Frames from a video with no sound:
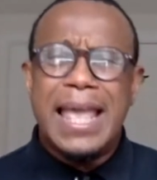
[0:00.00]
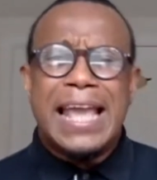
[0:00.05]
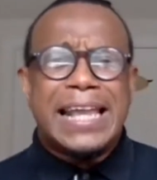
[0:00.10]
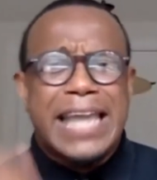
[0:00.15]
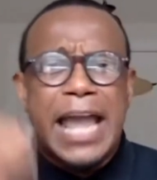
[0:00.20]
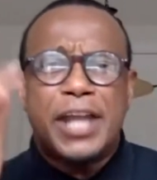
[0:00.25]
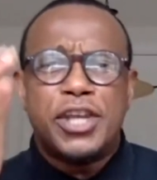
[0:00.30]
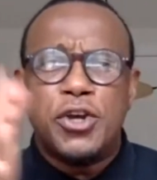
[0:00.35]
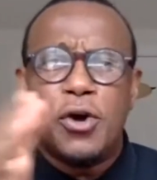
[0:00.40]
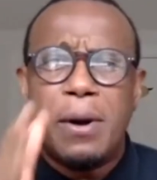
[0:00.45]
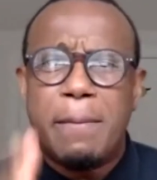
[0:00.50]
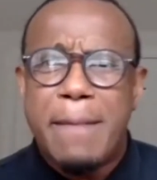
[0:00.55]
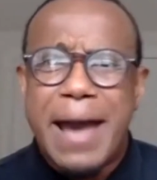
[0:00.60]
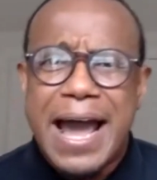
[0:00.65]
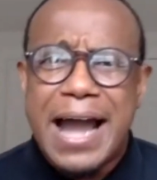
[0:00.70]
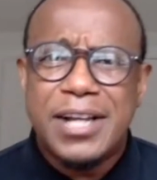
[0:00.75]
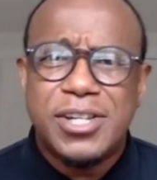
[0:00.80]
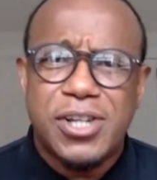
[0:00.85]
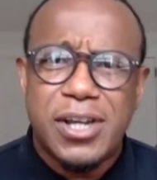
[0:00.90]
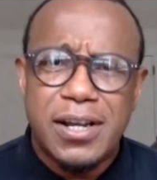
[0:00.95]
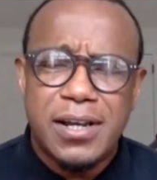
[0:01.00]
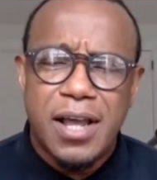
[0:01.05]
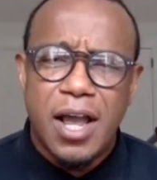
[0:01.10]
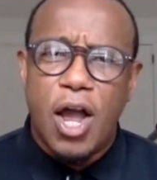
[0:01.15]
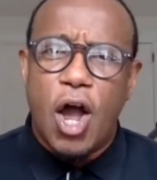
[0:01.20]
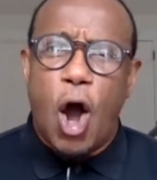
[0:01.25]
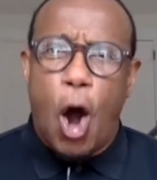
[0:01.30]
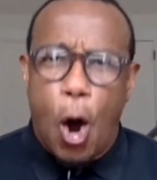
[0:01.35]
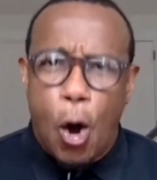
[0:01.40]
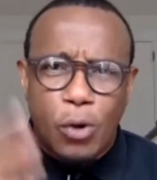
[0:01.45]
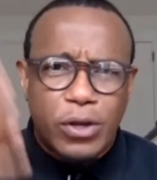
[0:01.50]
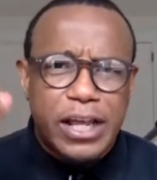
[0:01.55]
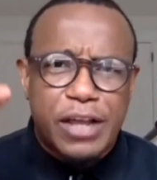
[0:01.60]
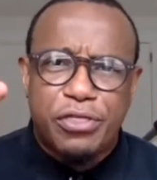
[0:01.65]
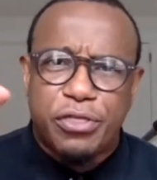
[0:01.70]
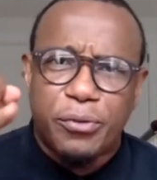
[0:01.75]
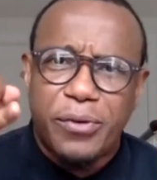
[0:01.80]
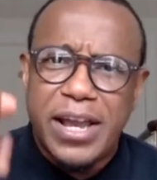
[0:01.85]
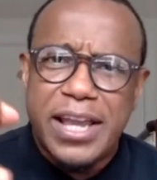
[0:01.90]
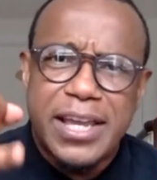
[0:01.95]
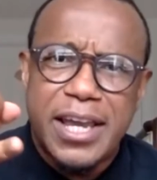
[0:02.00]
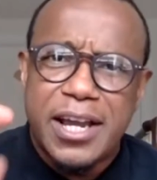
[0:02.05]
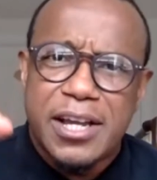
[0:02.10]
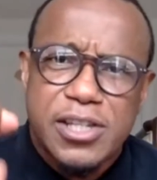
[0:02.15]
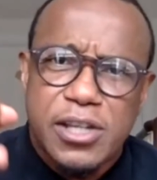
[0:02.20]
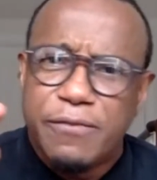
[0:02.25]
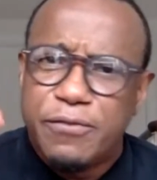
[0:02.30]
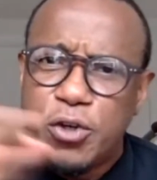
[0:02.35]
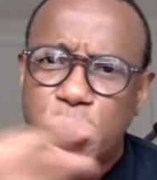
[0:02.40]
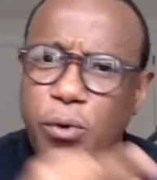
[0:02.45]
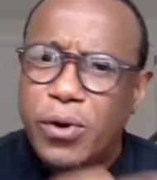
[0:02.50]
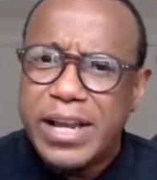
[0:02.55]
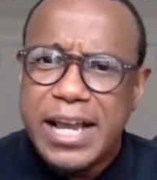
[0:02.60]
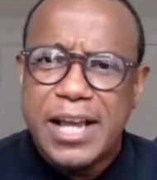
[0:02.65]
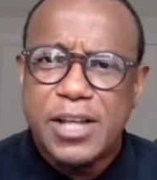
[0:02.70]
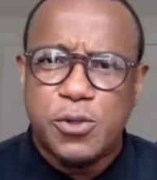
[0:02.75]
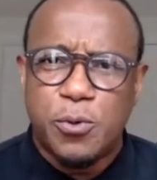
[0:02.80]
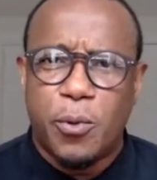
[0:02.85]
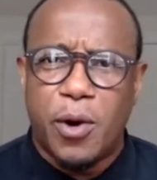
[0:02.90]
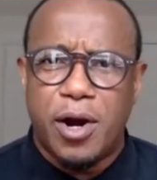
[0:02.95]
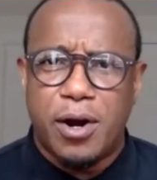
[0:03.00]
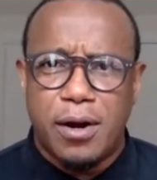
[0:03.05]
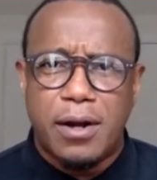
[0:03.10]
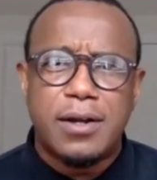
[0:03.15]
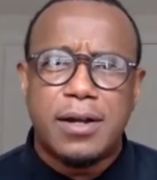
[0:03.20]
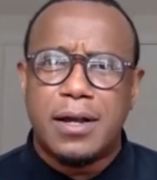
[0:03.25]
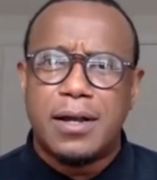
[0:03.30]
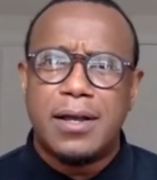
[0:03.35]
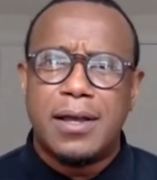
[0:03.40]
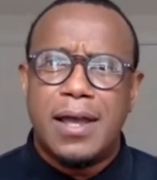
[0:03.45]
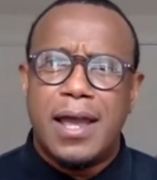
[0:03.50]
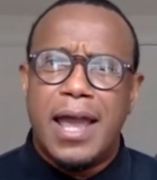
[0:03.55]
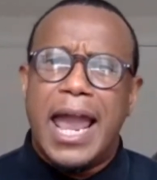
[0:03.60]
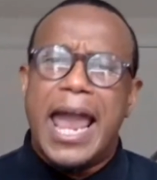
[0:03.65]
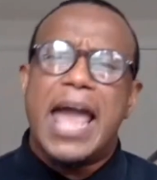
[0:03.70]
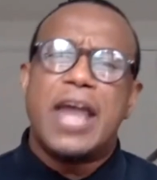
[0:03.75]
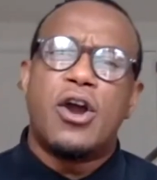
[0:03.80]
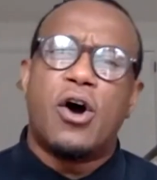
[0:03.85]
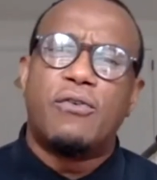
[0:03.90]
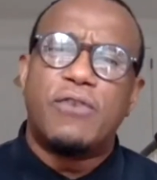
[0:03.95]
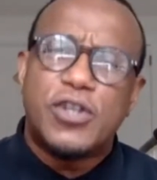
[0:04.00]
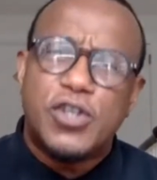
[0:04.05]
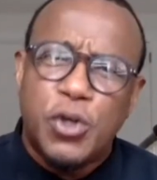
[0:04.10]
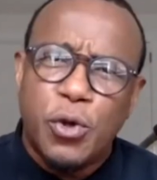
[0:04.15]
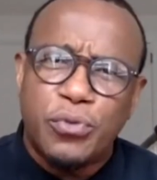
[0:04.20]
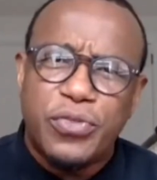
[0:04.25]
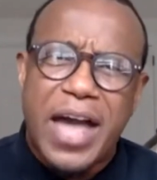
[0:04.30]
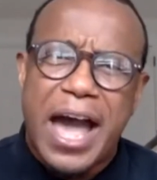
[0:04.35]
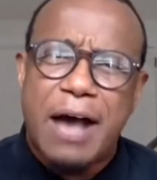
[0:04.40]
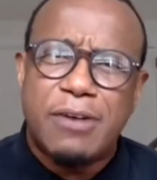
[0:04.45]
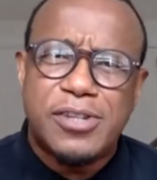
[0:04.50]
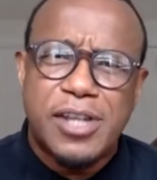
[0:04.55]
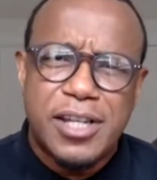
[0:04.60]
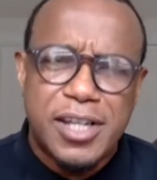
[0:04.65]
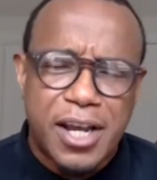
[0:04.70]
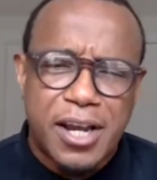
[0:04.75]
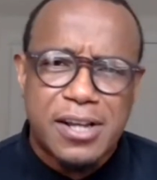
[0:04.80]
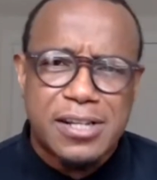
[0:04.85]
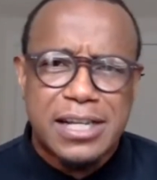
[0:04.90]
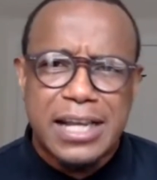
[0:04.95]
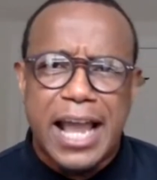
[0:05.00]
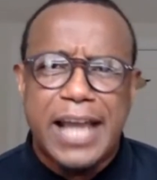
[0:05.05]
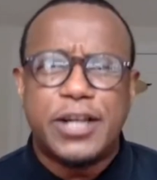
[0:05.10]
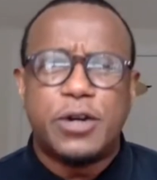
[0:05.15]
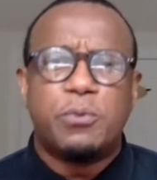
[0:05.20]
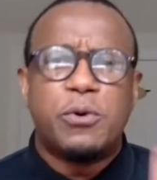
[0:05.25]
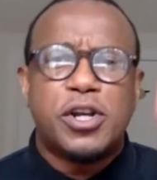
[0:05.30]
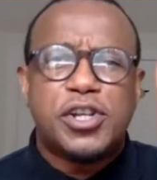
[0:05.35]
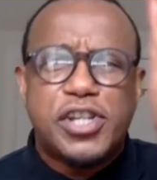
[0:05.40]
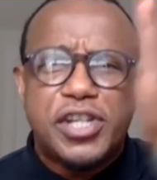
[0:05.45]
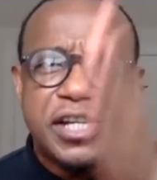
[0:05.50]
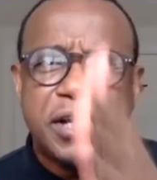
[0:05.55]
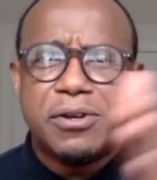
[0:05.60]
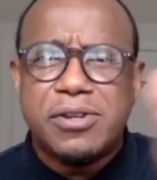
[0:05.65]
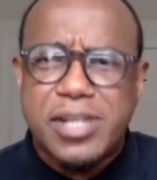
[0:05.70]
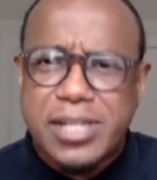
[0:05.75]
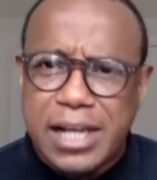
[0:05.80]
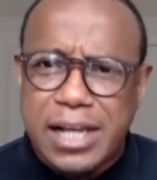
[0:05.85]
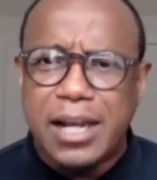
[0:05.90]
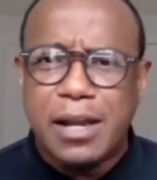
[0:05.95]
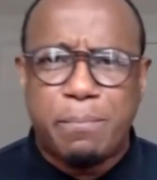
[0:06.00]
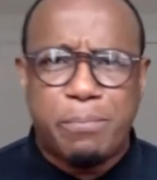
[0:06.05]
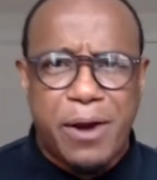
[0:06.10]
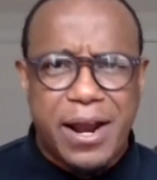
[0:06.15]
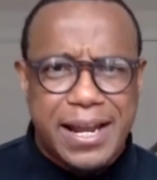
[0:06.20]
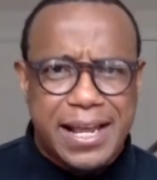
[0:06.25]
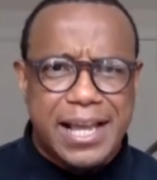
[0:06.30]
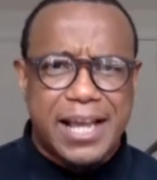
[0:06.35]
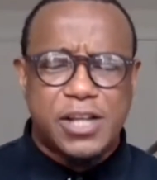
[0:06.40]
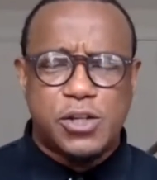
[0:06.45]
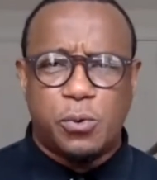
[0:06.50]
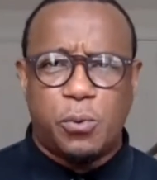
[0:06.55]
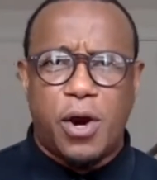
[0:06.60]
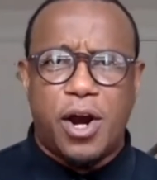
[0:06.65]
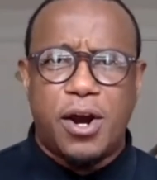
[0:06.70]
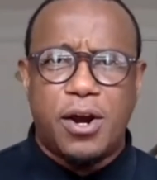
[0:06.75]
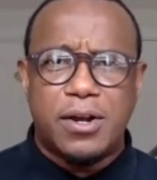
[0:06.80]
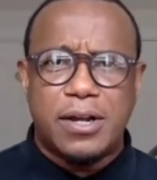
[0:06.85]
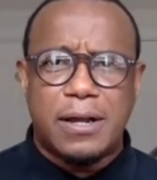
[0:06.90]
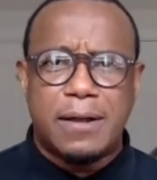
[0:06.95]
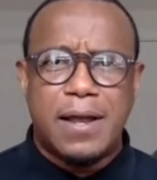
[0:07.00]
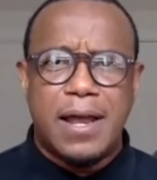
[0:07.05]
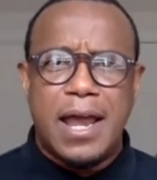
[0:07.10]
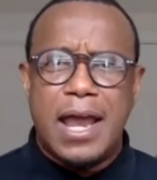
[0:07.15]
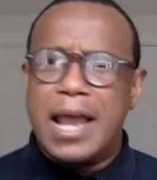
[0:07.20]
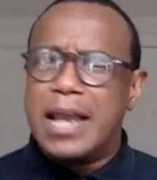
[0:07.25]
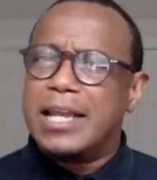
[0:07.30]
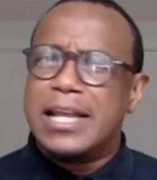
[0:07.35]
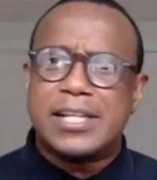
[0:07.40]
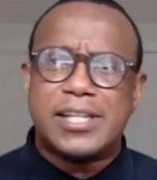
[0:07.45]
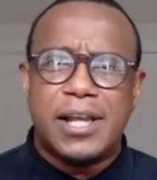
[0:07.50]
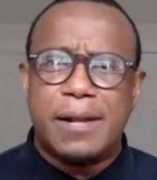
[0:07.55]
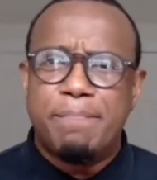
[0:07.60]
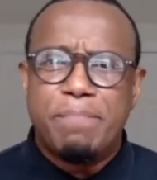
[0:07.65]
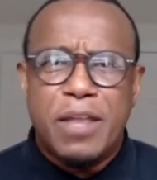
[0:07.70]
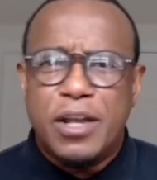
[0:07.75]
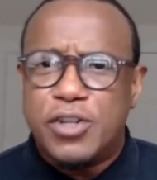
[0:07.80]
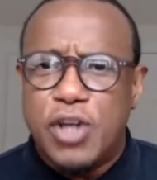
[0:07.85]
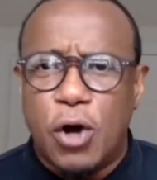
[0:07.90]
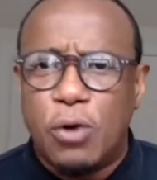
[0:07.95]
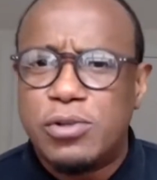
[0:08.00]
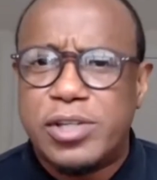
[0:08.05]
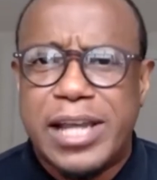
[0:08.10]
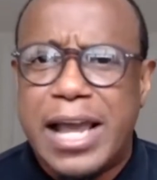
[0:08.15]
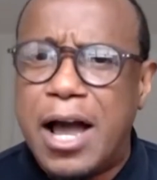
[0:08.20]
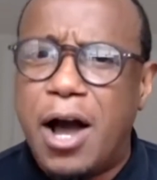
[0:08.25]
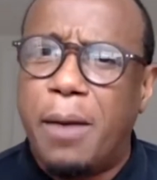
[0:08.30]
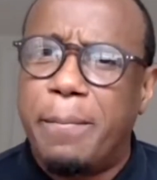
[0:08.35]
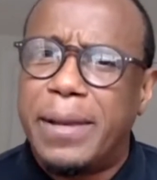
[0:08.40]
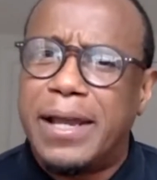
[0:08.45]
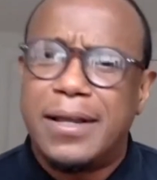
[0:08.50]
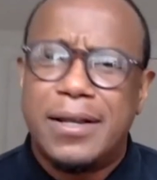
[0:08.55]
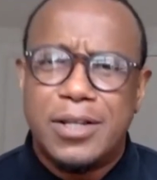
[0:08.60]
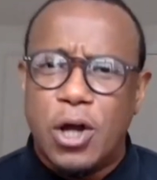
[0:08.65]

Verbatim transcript: Can you imagine? Only 3 years of doing his work. And over 2,000 years later, we're still celebrating his work. Listen, don't tell me.